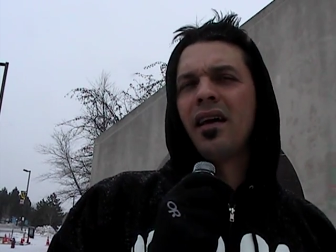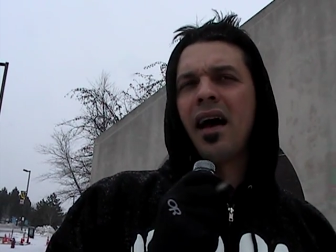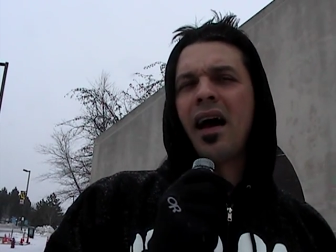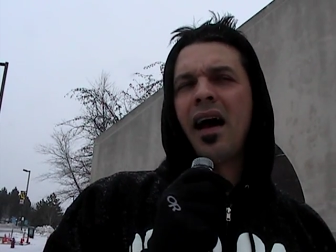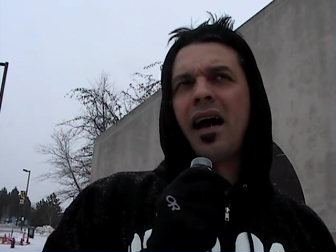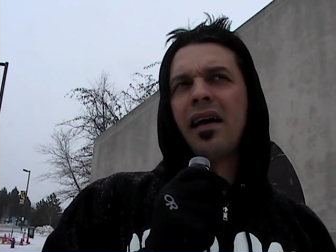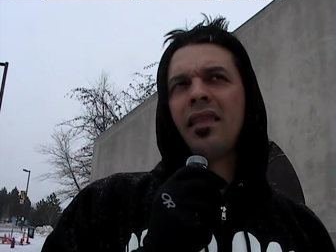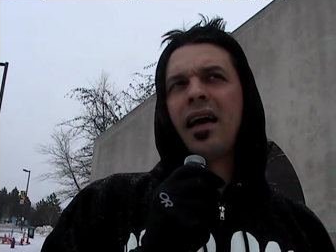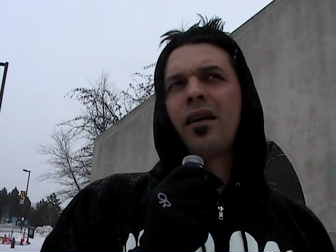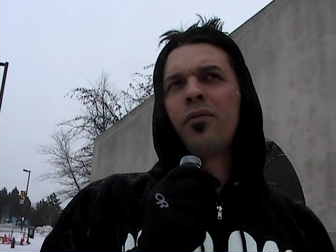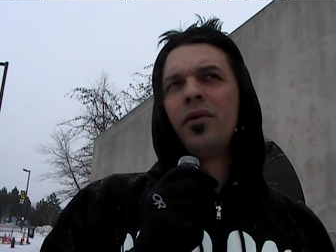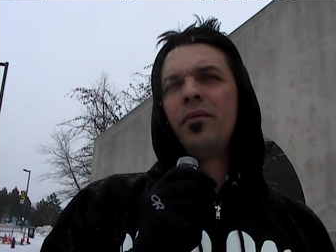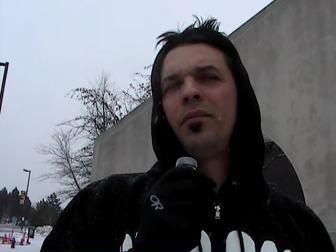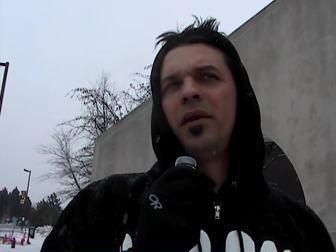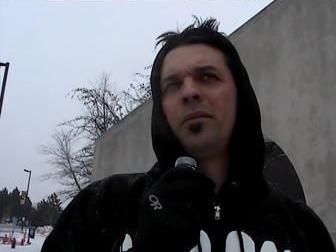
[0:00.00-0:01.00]
I like
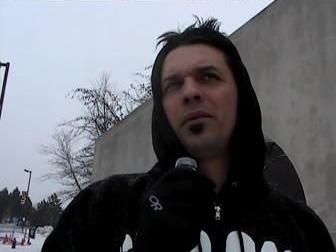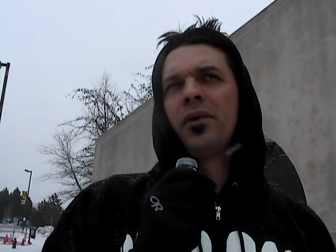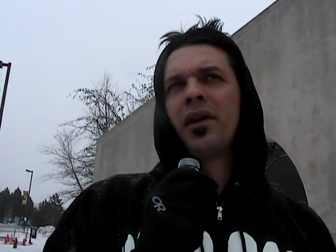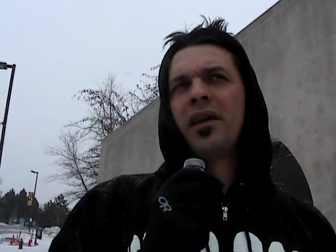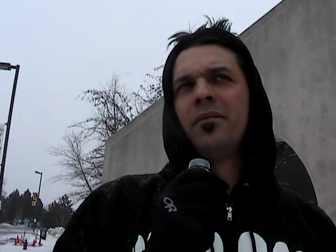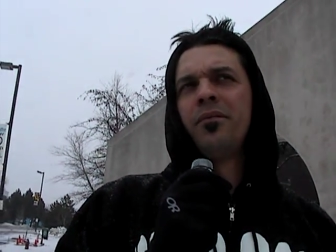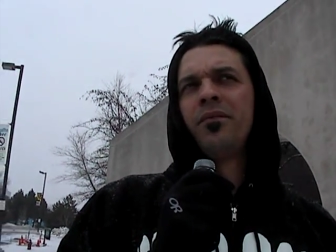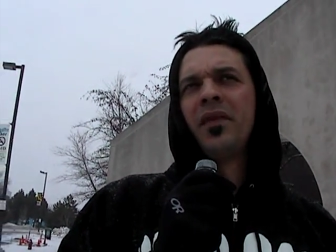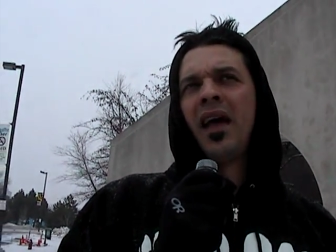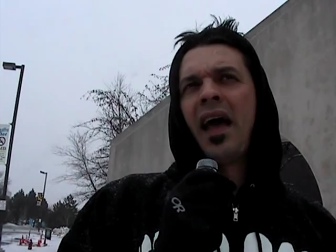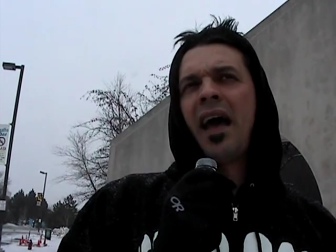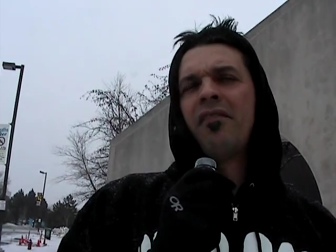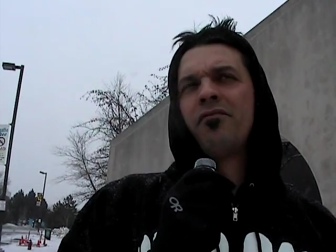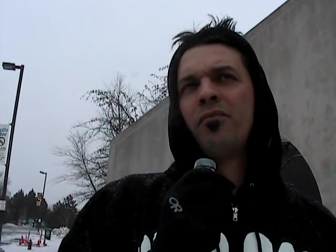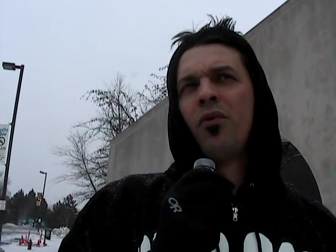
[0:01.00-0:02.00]
when people can
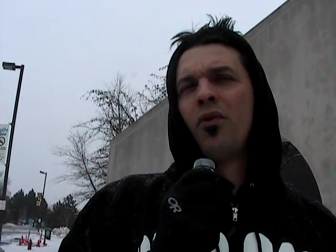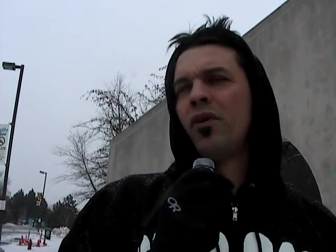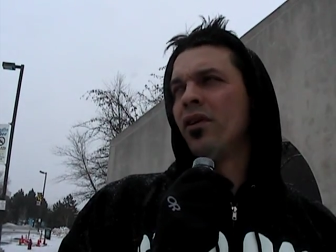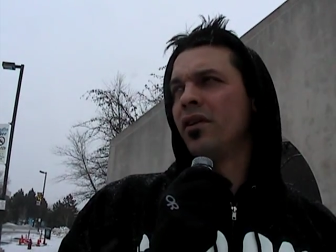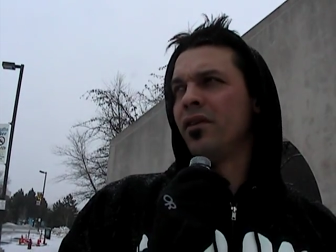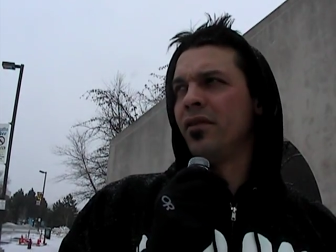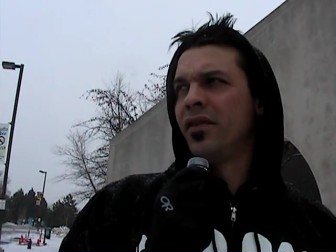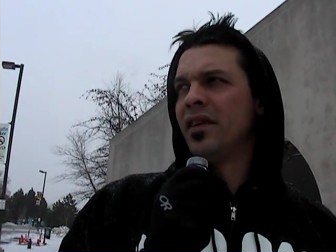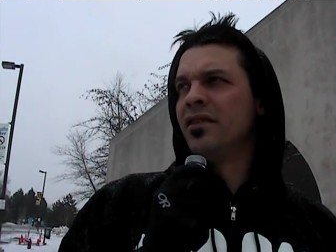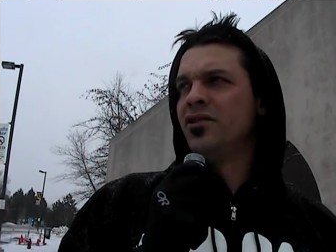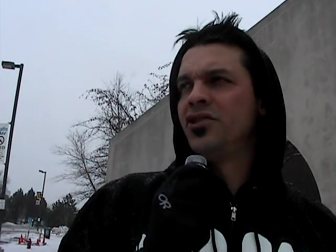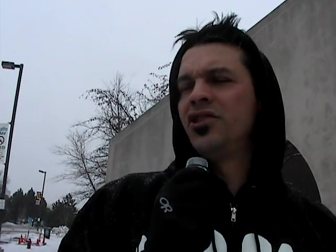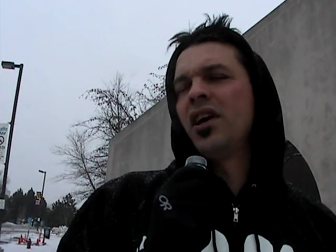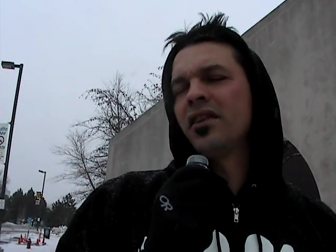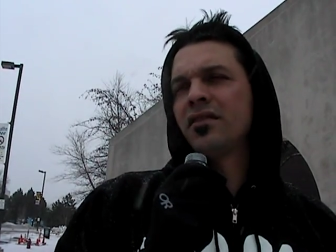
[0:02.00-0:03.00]
have more than
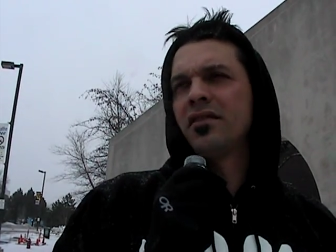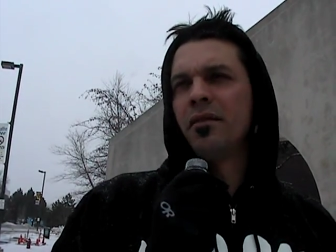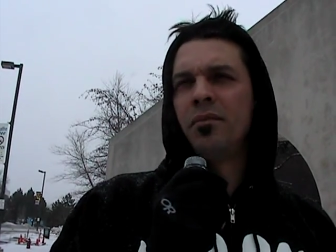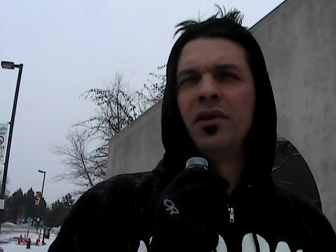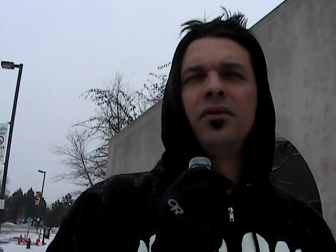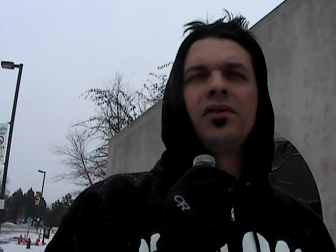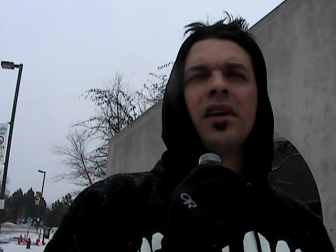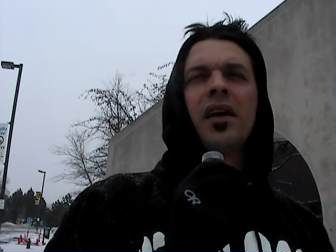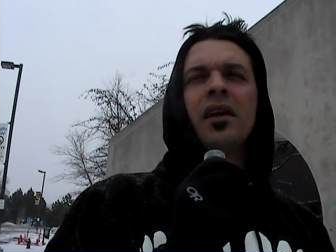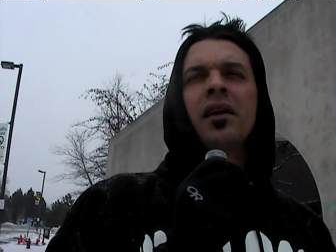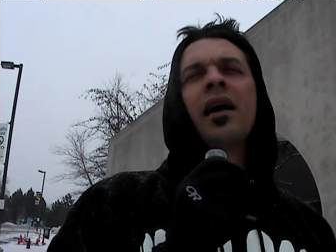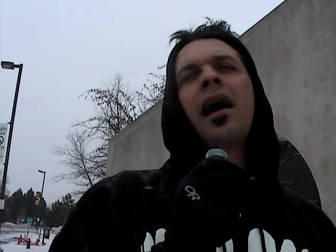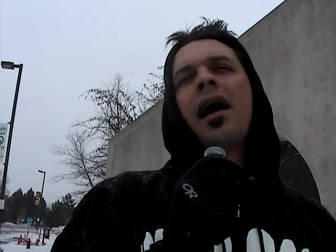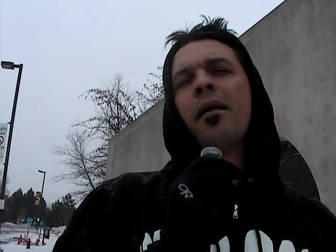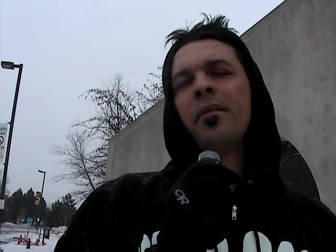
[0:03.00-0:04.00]
just the music in
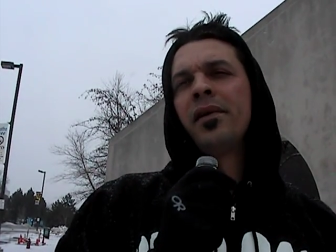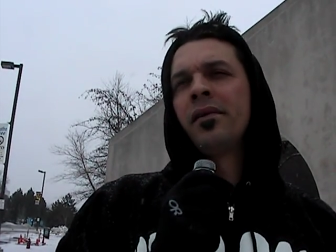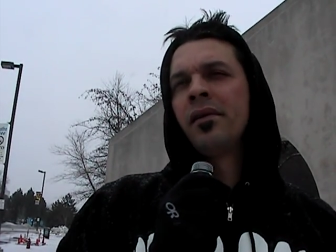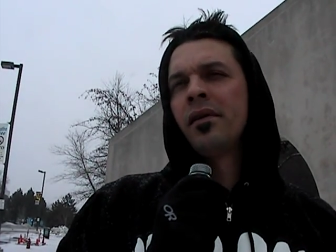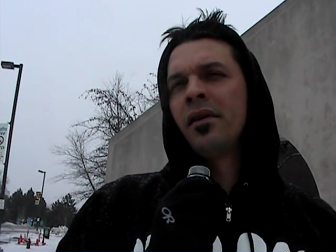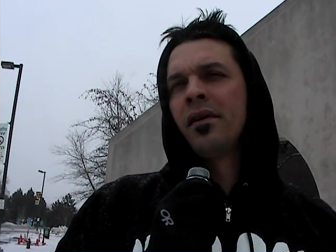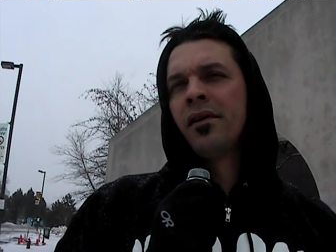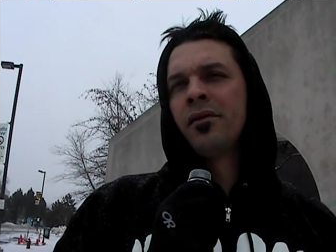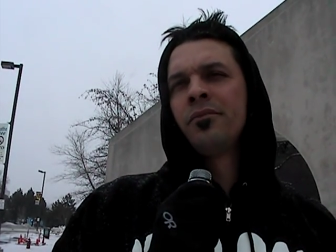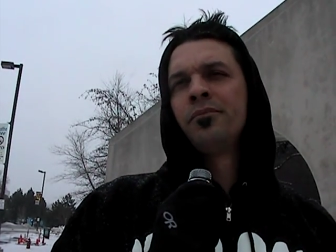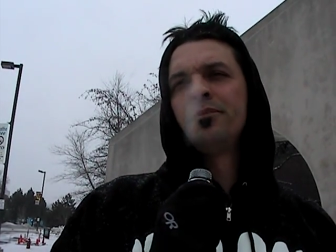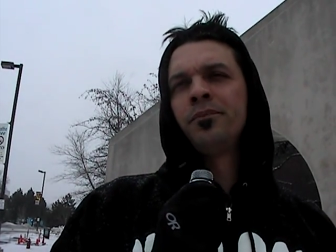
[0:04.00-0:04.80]
common, you know.